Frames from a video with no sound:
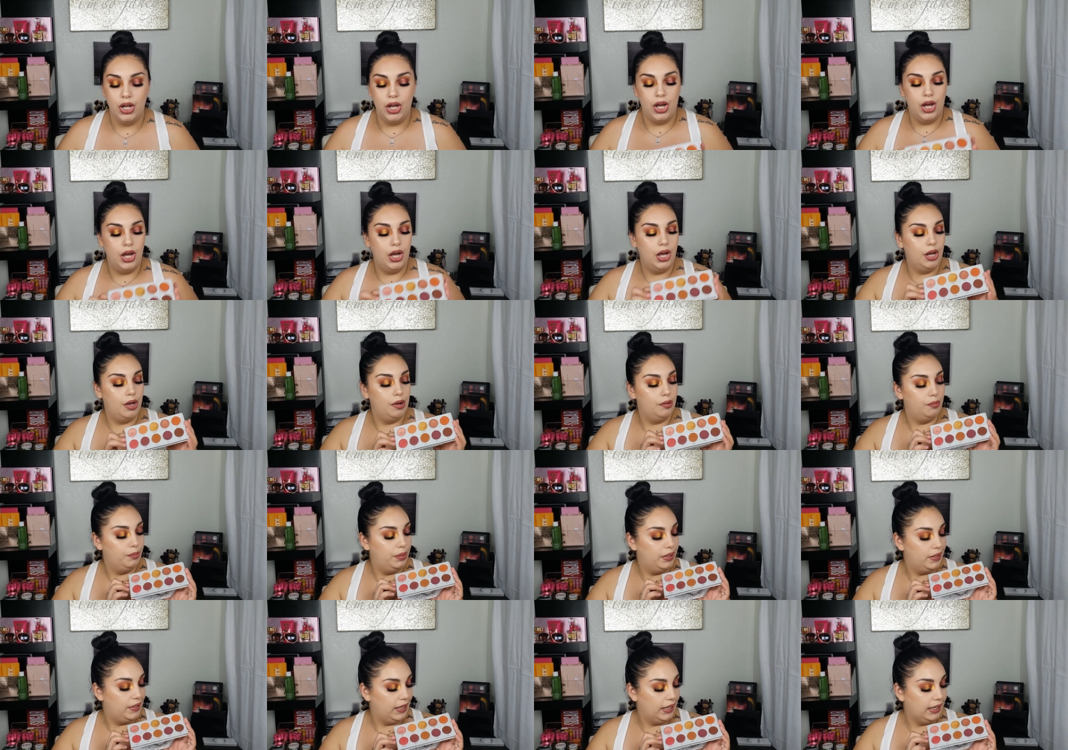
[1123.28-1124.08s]
But
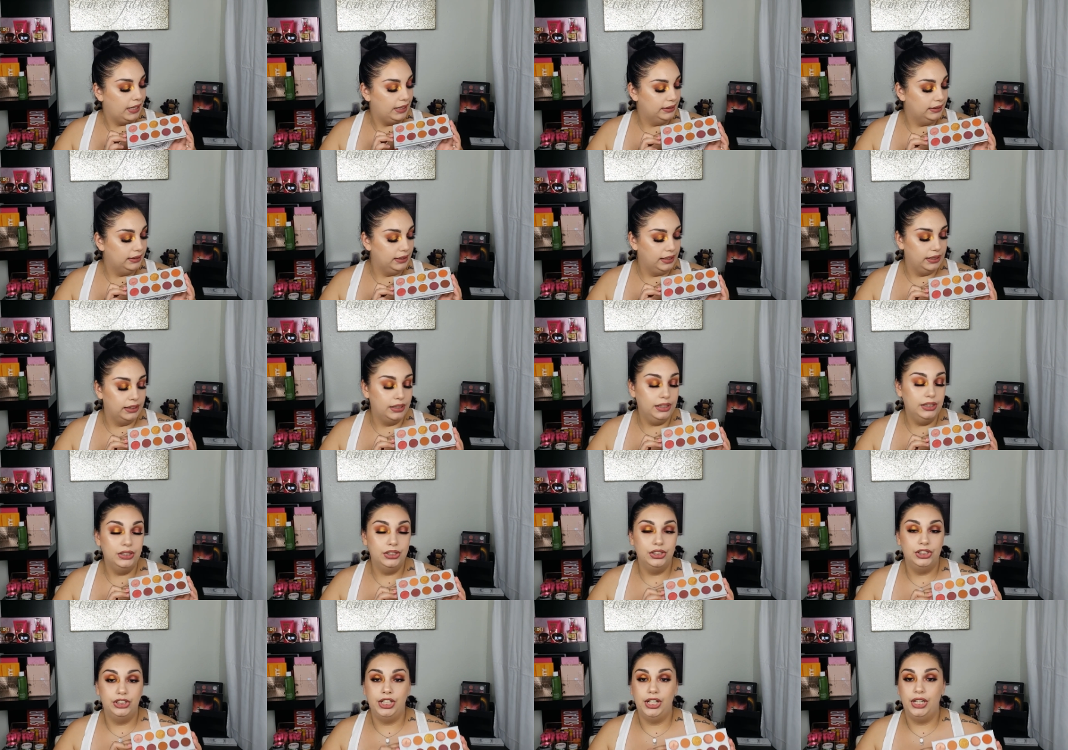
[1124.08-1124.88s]
like I said,
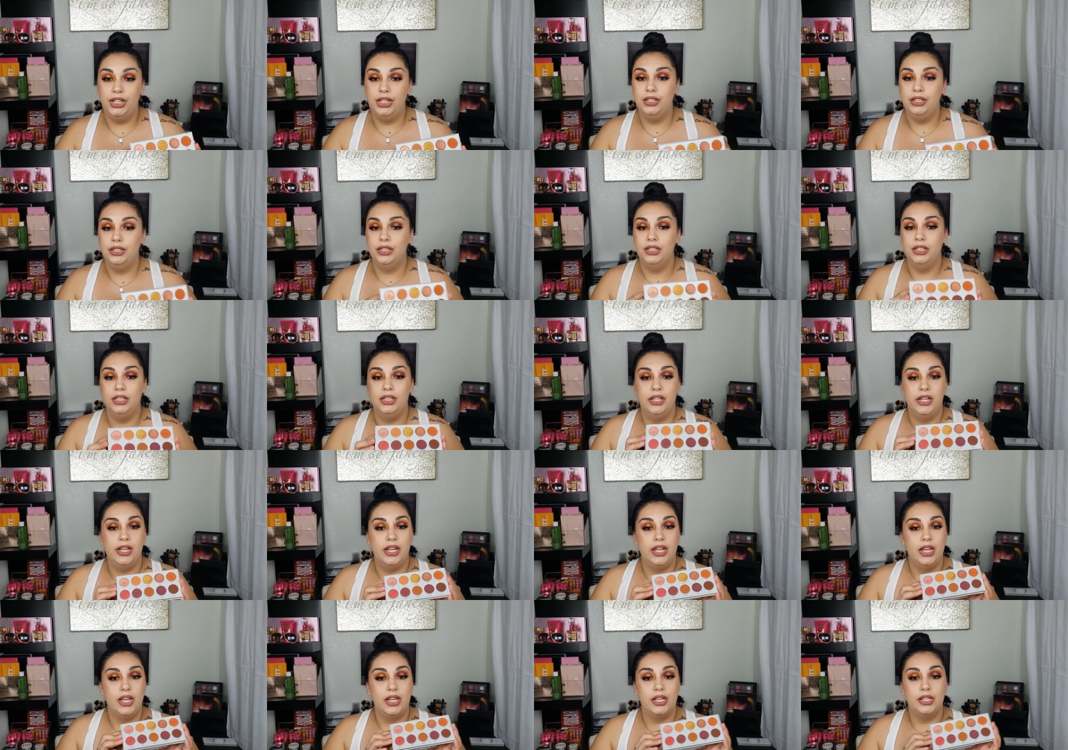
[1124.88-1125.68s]
this shade
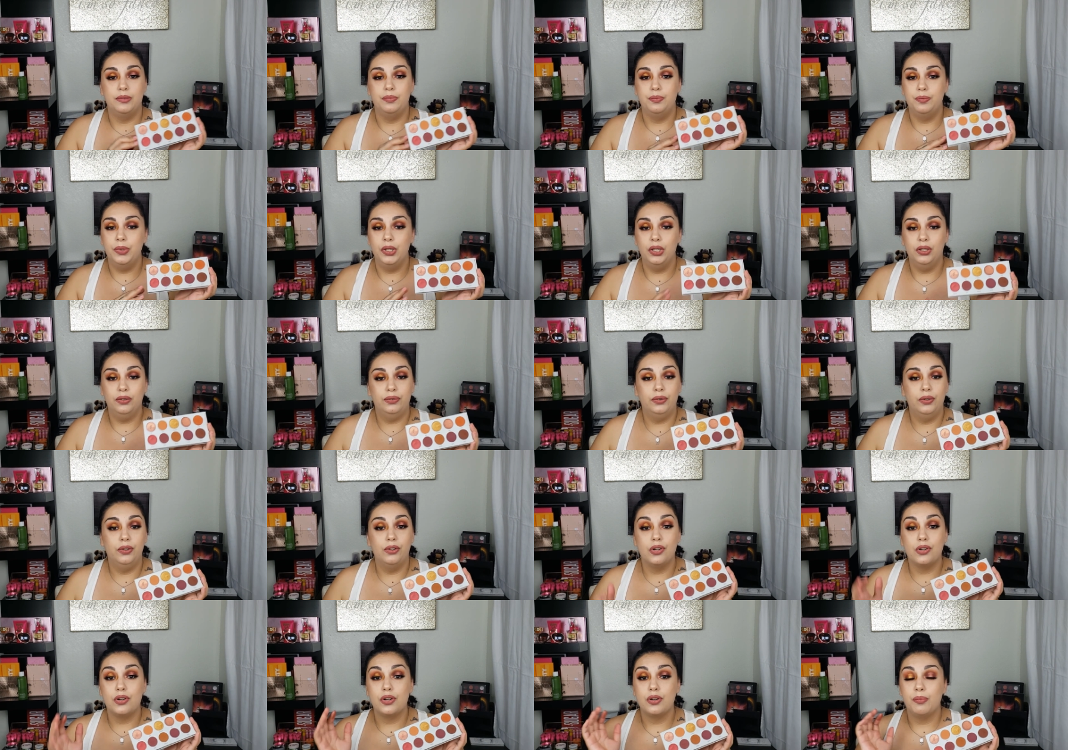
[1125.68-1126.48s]
is
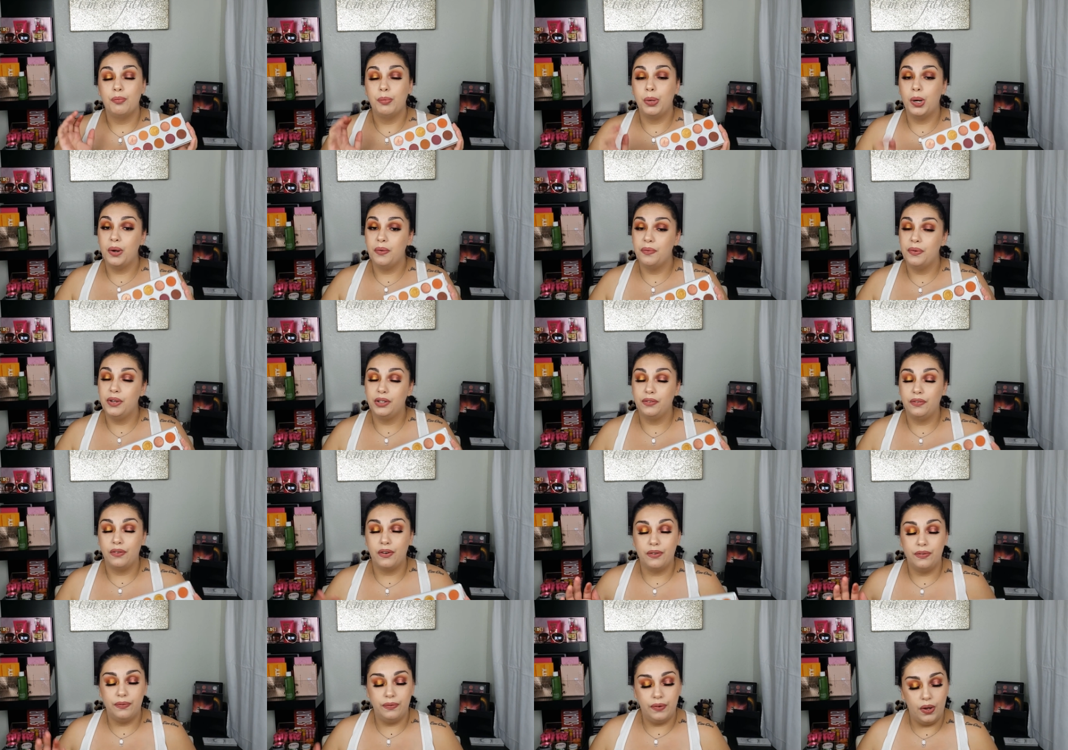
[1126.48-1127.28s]
beautiful, perfect
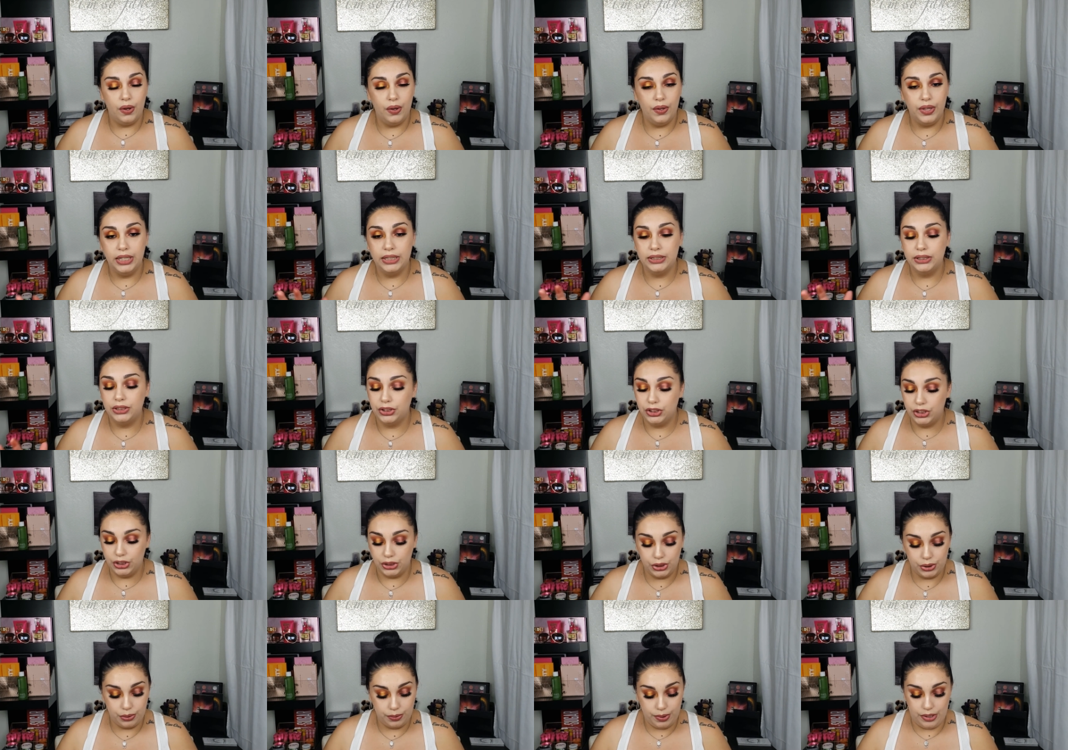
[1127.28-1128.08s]
for fall. That's
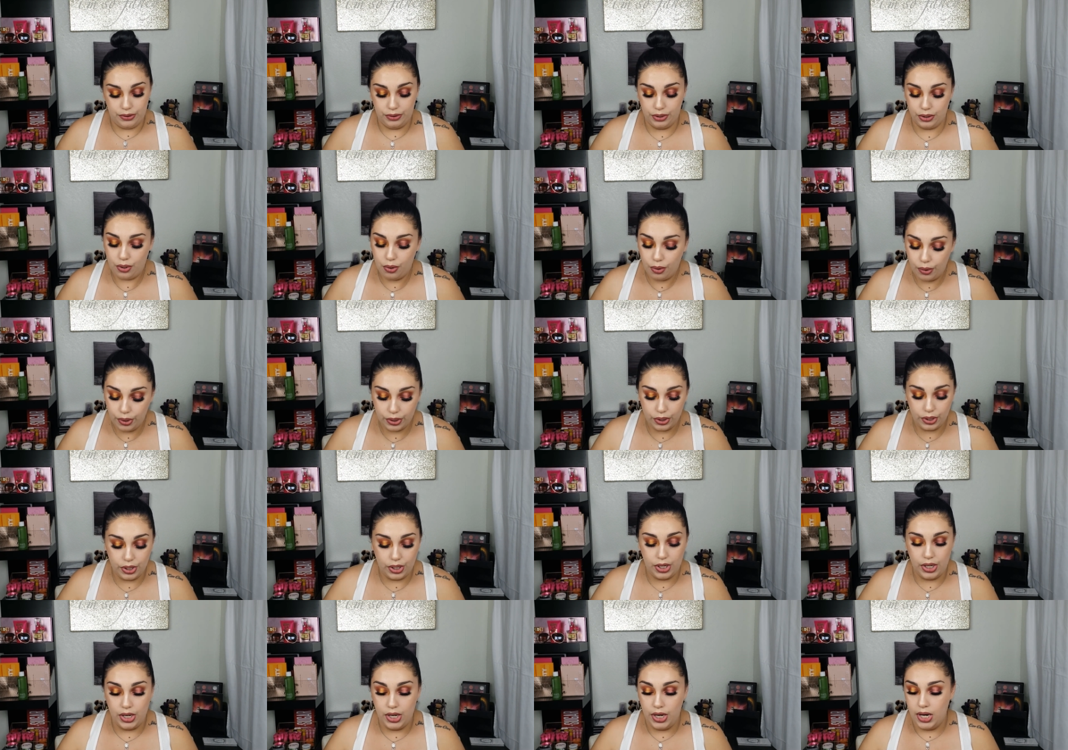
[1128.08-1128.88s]
just around the
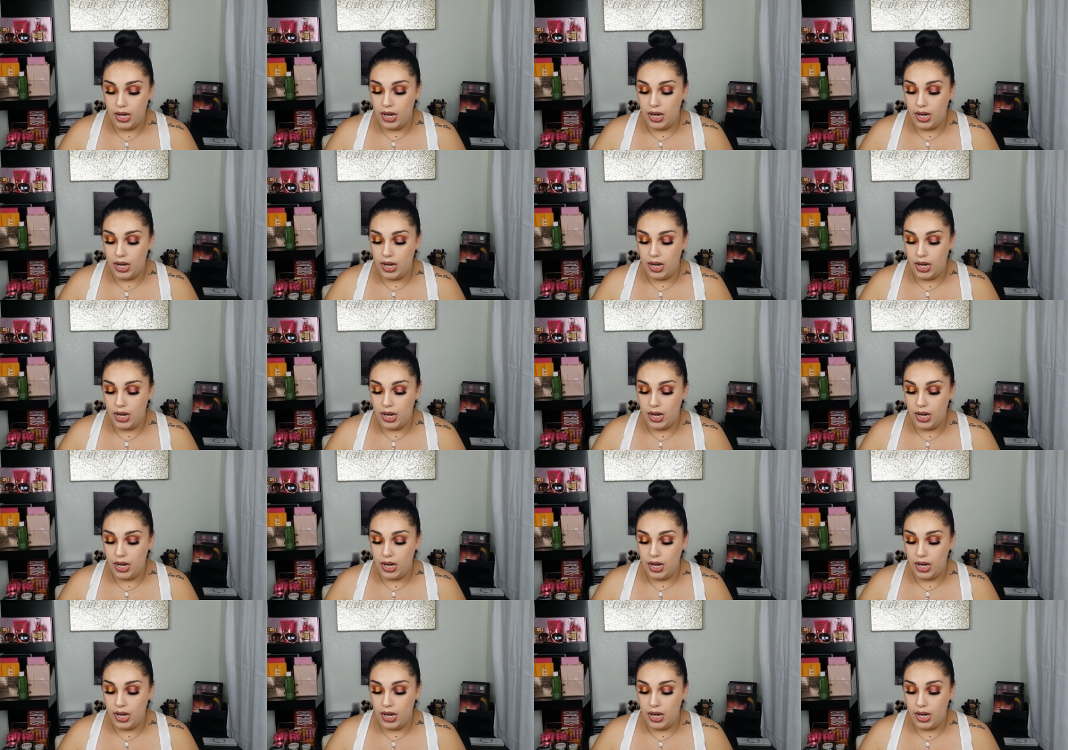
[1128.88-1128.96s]
corner.